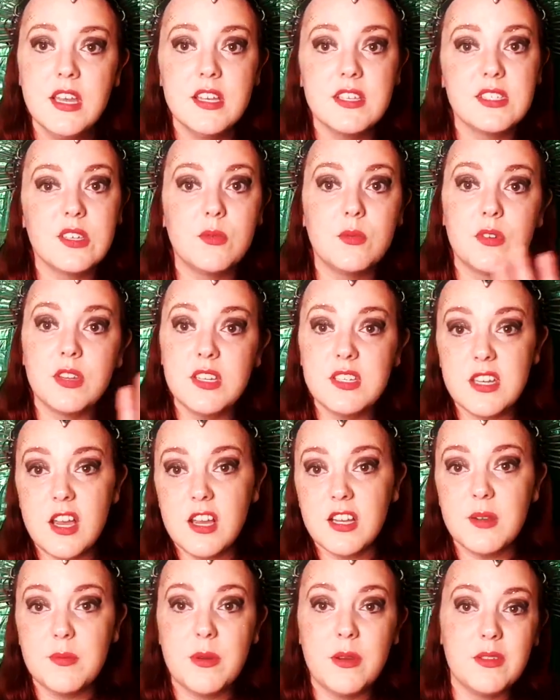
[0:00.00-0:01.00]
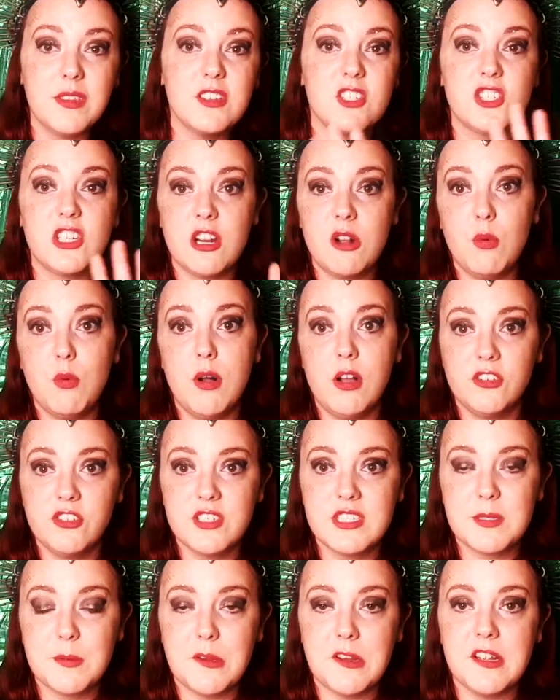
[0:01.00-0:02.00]
So we're going to talk about the Cheryl Walsh
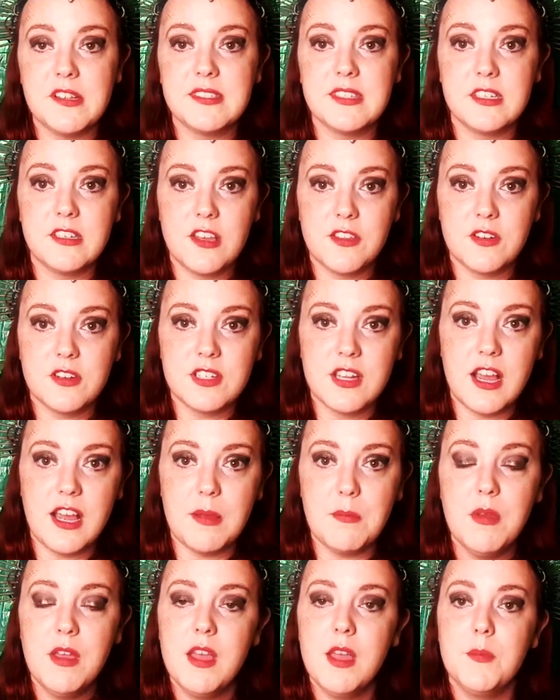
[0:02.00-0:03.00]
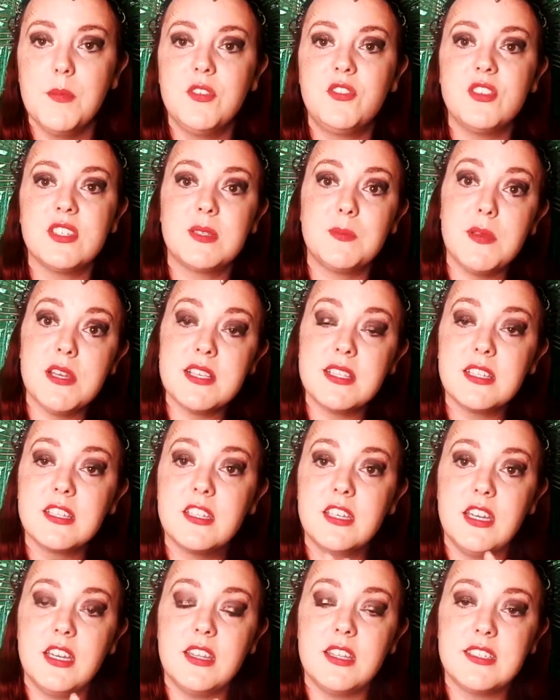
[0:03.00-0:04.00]
experience another time, but just
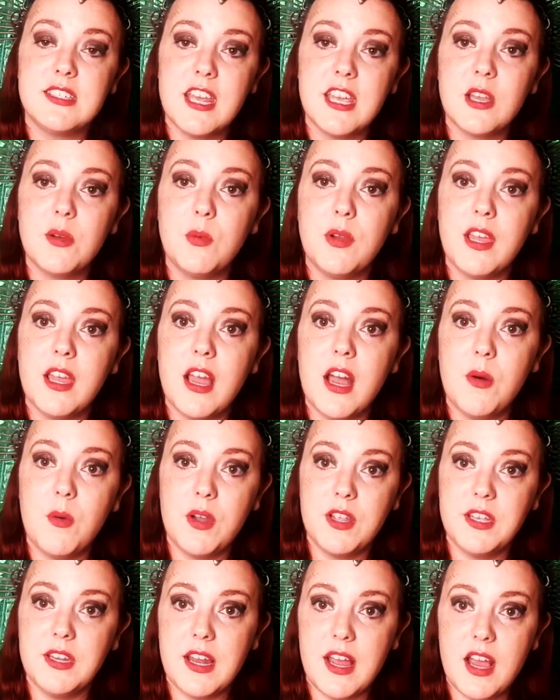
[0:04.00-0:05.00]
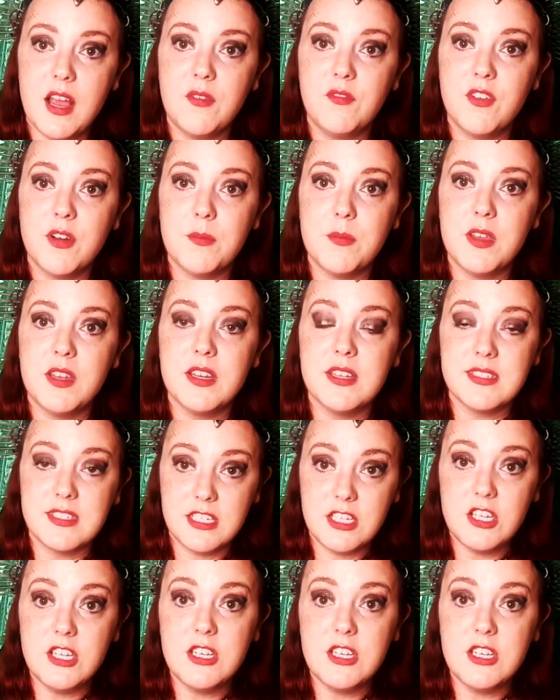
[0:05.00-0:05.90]
basically the takeaway I want you to have from it is that you